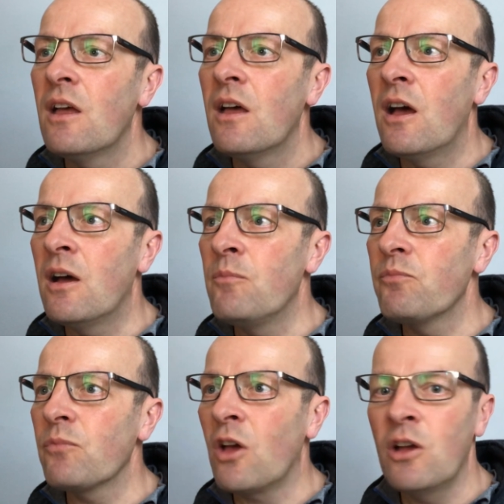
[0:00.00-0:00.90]

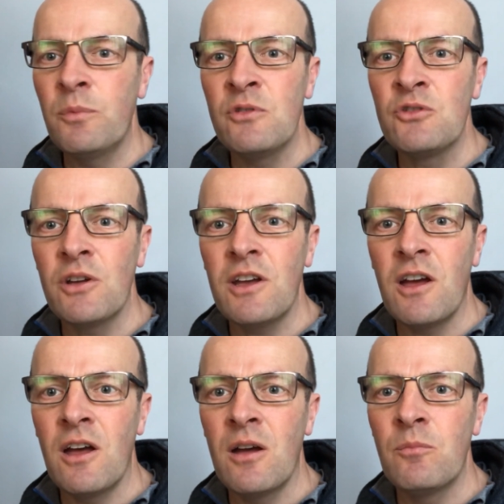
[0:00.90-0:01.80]
Um, I hope you enjoy it.
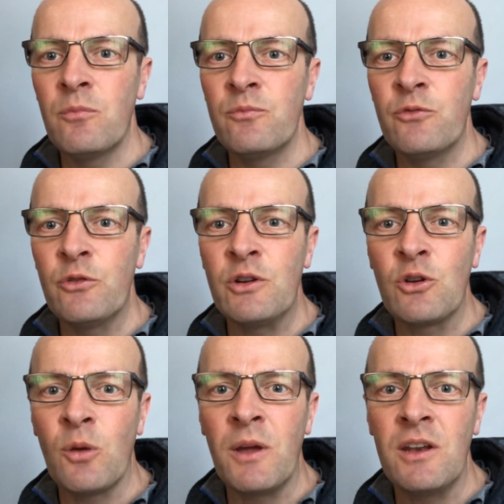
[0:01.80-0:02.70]
Um, feel free to
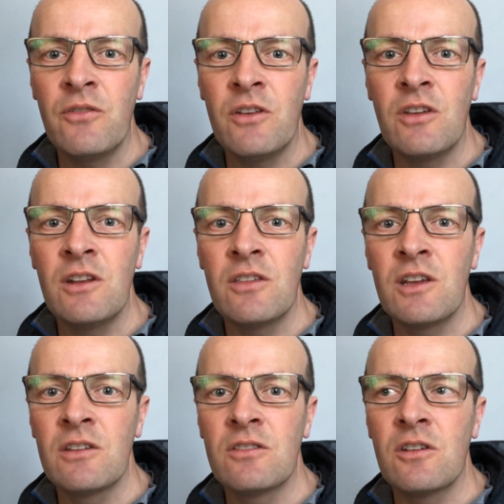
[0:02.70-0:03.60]
comment if there's
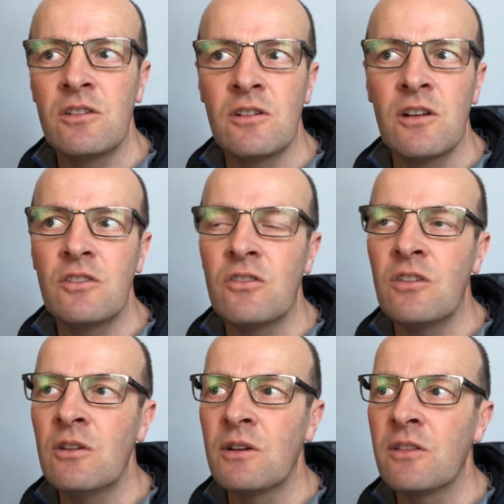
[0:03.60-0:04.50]
anything that you'd like to
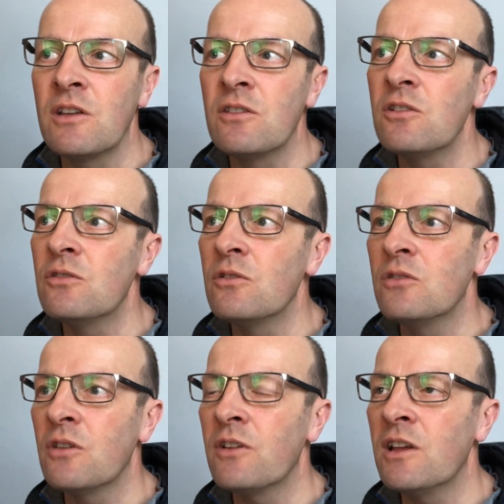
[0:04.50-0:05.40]
see or anything that you do
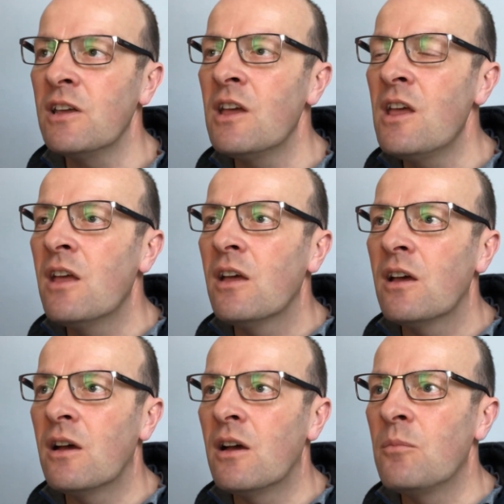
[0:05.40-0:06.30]
differently.
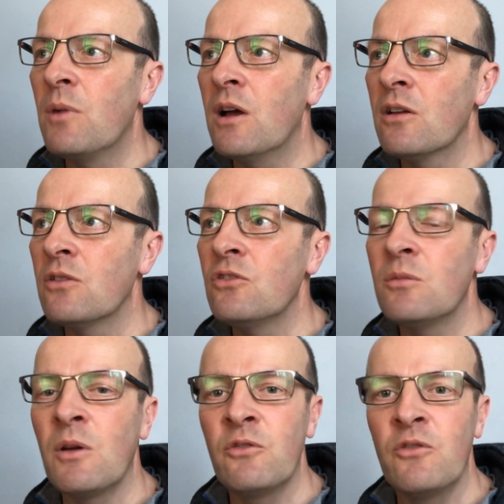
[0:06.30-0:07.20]
Um, and I'll do
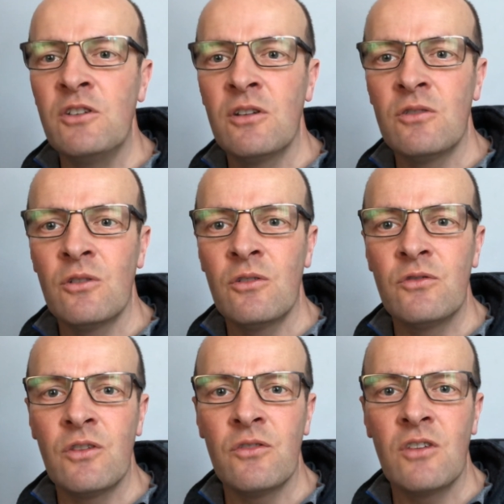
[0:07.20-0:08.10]
some other videos
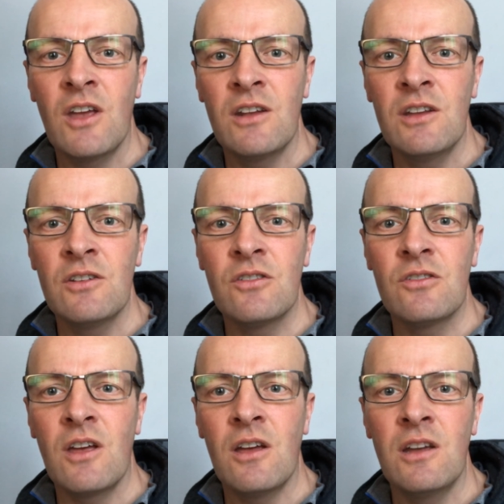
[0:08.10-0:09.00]
of different
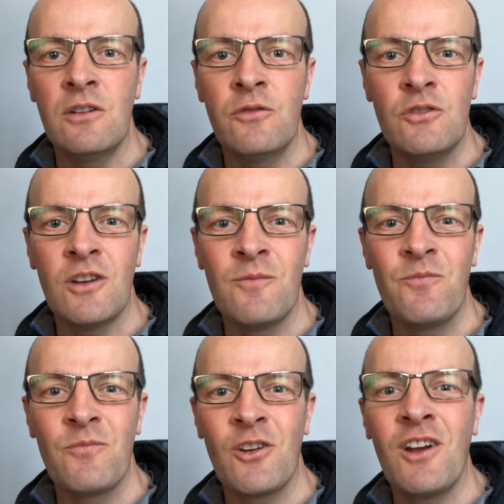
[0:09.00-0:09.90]
techniques uh, in the future.
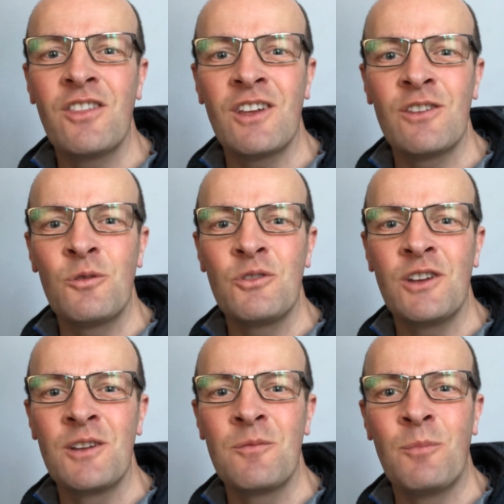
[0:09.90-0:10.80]
All right, thanks for
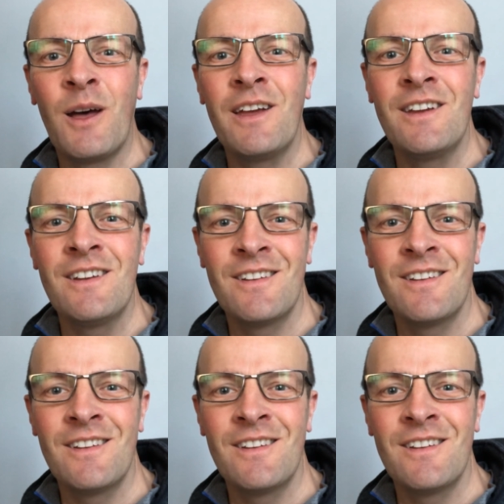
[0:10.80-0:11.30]
watching. Bye.